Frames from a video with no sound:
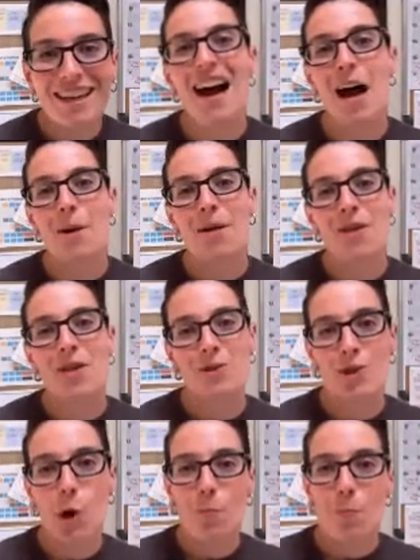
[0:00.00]
and that there's
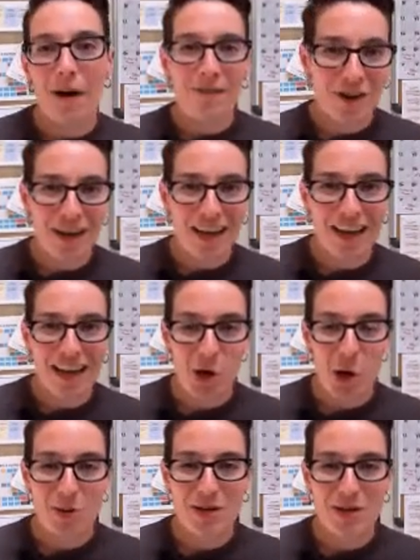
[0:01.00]
no buffering and
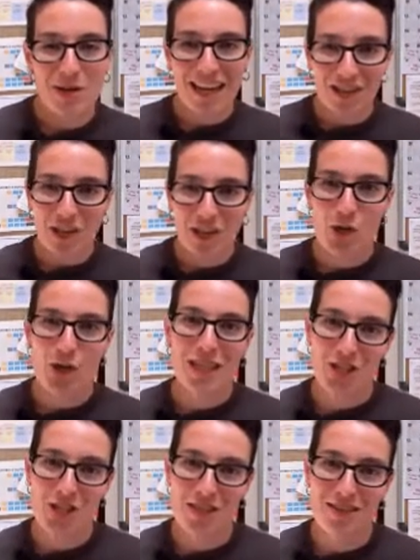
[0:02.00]
no technical
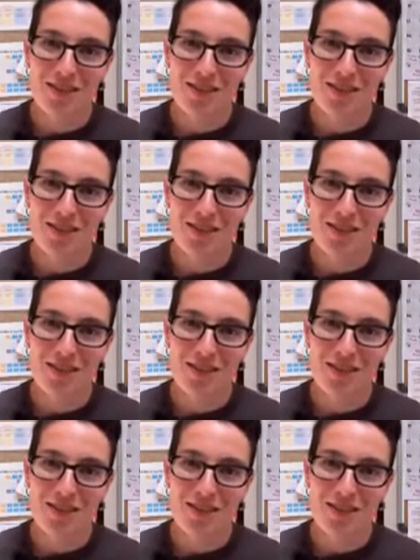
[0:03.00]
glitches.